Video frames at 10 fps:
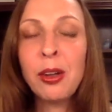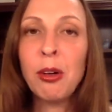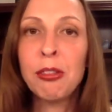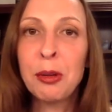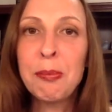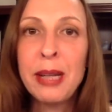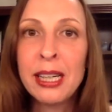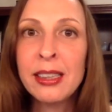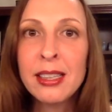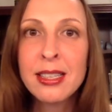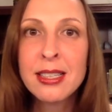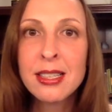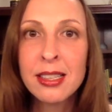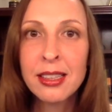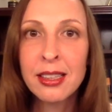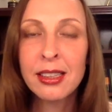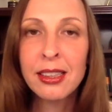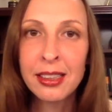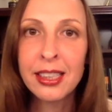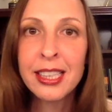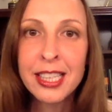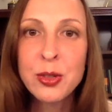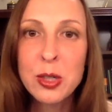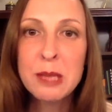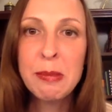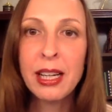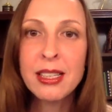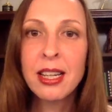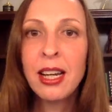over balance in this respect.